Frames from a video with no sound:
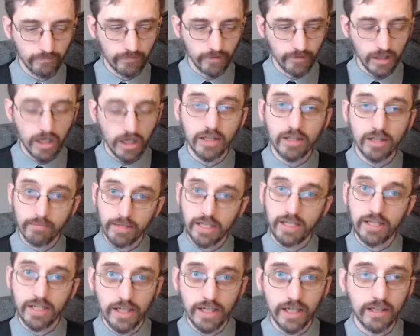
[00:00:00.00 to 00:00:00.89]
the
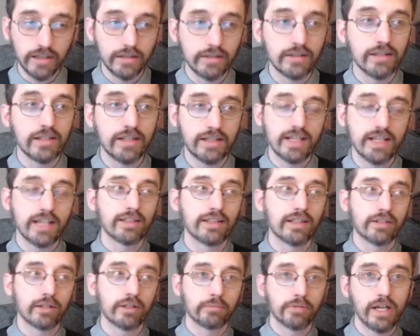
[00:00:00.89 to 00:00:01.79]
media says that
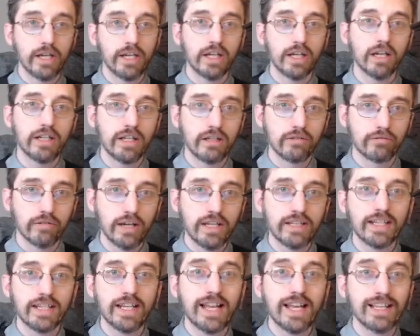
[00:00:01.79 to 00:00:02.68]
they're planning on
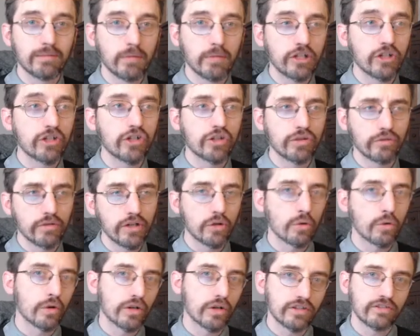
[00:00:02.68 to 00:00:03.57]
raising it as much as
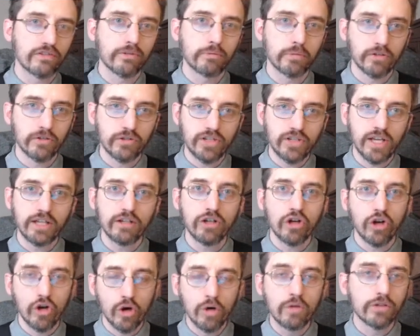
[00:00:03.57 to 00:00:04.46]
0.75%
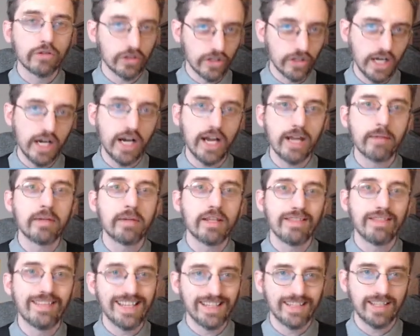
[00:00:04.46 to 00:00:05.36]
over time in
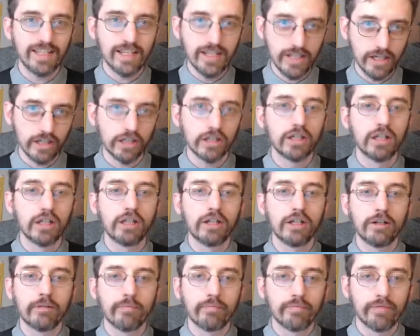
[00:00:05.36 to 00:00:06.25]
this year.
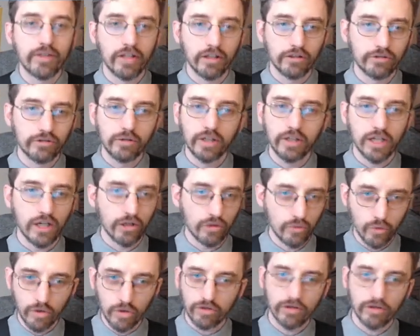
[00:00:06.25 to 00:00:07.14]
They'll do it a
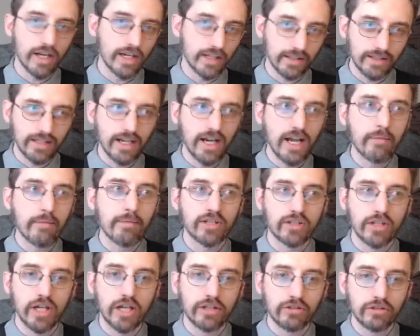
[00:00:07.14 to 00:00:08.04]
quarter at a time as
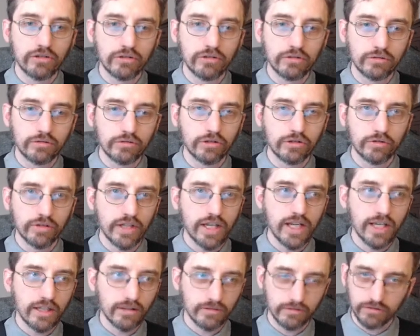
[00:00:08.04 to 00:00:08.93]
not to
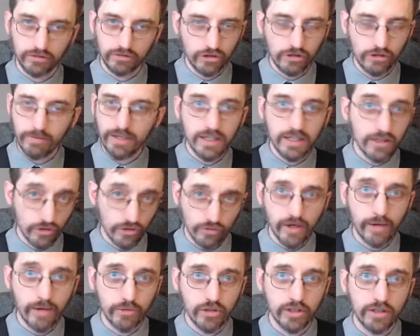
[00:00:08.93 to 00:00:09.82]
create too many
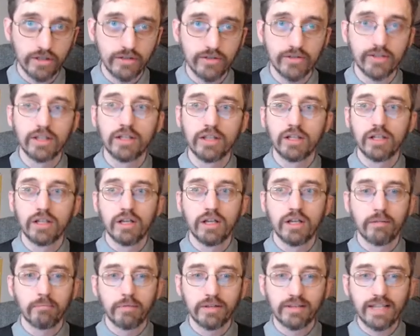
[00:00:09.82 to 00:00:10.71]
disruptions.
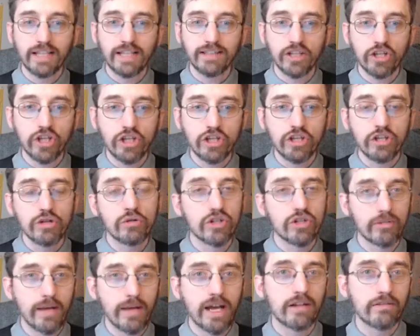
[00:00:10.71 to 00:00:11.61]
But that's a huge
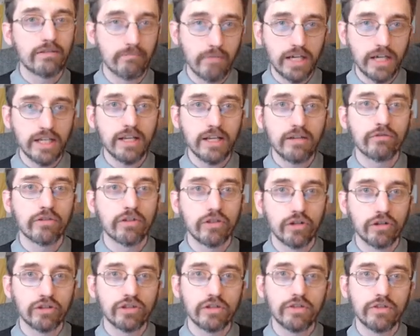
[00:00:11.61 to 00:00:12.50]
amount of money for
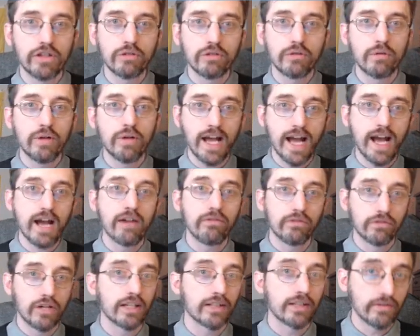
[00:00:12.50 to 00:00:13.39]
those of you who have
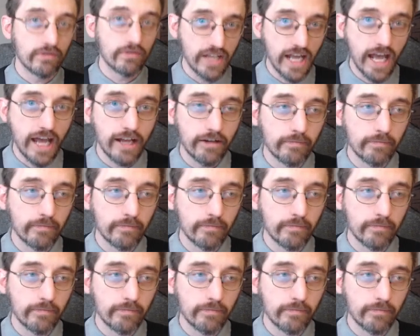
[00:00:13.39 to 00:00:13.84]
lots of debt.